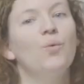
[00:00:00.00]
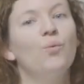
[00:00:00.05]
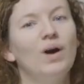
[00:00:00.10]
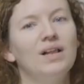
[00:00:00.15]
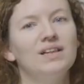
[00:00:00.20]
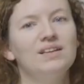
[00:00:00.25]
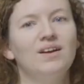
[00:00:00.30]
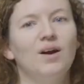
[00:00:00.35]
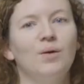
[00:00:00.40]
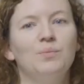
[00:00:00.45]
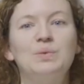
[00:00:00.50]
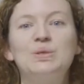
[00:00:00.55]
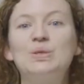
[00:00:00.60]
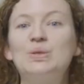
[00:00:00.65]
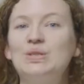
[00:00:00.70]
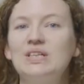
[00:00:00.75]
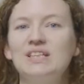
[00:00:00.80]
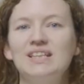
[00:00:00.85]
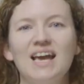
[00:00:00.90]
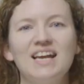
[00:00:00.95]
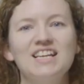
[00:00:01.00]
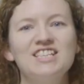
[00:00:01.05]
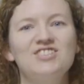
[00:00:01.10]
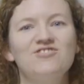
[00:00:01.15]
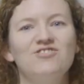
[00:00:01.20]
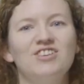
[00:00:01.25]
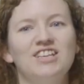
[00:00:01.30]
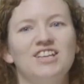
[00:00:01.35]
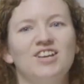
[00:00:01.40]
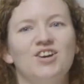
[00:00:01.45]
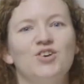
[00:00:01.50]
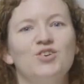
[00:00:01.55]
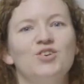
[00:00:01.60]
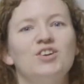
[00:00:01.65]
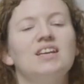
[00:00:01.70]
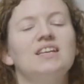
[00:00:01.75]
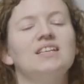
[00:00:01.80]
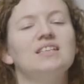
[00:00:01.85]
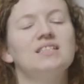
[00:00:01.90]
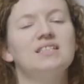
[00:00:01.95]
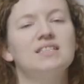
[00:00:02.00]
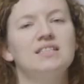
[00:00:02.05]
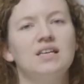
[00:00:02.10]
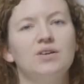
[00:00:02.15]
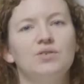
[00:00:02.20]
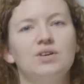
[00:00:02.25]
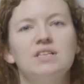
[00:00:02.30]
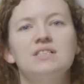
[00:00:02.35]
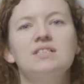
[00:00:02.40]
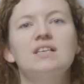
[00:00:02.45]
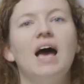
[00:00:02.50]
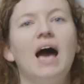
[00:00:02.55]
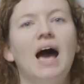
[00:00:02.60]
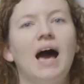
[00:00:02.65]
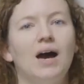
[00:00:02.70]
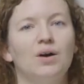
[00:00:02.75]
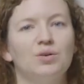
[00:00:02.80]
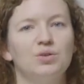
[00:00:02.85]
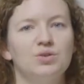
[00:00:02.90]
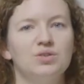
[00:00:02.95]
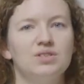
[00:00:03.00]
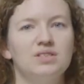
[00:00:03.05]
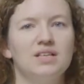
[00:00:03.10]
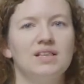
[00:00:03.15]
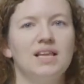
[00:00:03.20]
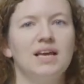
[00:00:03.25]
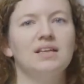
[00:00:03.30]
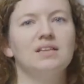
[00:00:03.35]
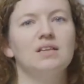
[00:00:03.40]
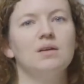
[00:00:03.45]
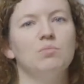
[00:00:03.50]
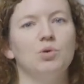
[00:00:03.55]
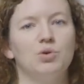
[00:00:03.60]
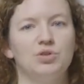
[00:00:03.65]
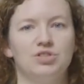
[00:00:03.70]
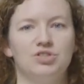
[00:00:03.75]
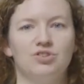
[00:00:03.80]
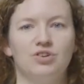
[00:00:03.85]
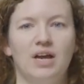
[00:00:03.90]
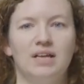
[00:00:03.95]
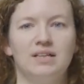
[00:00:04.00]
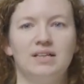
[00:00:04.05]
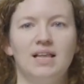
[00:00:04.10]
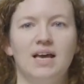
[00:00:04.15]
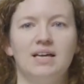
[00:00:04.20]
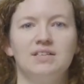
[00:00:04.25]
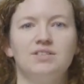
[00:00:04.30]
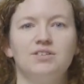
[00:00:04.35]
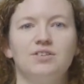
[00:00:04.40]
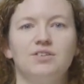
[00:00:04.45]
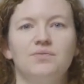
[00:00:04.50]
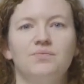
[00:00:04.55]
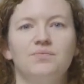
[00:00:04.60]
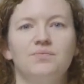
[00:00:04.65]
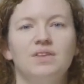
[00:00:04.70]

Welcome to the next video in the series How to Select a Moisture Analyzer.